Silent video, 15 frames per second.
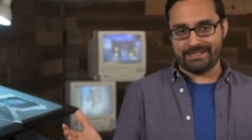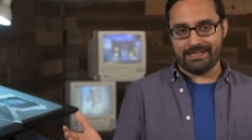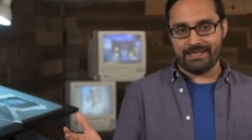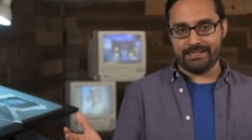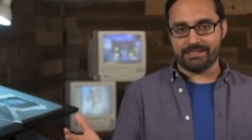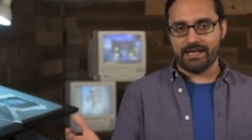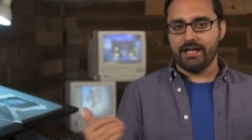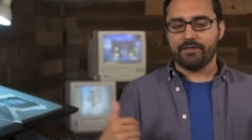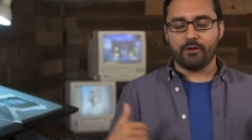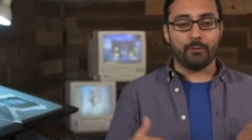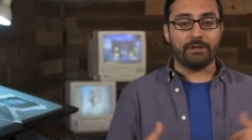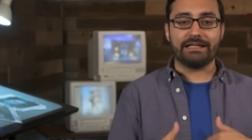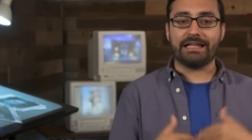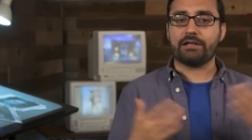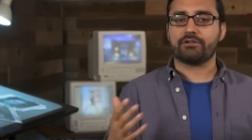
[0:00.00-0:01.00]
seeds that
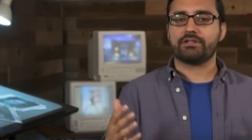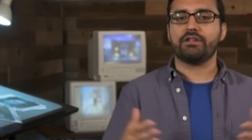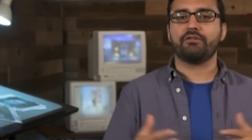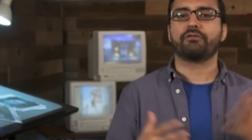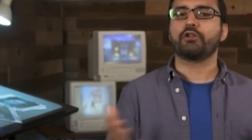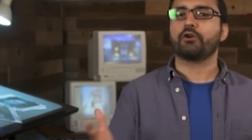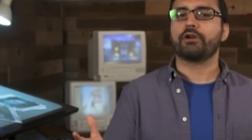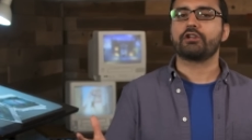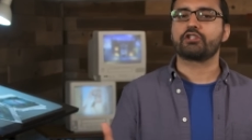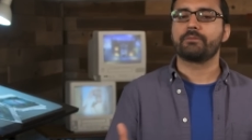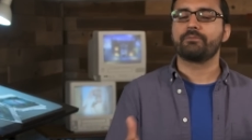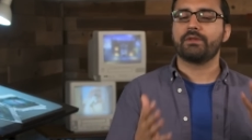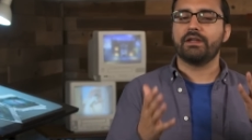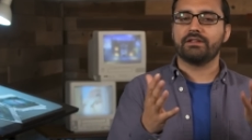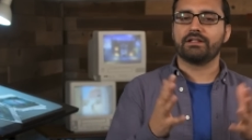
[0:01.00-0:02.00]
we later see flourish
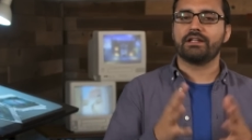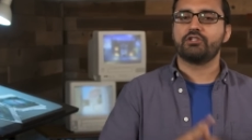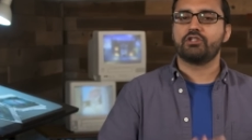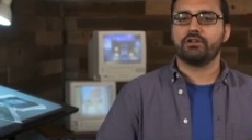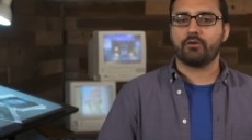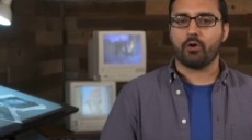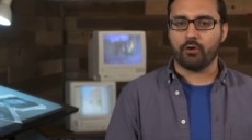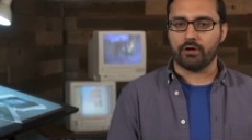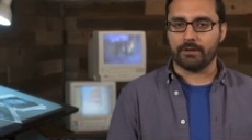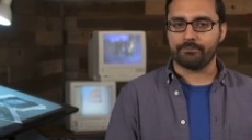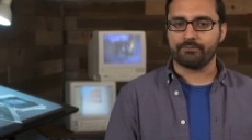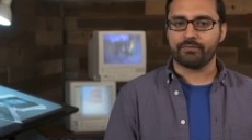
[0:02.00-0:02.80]
in The Legend of Korra.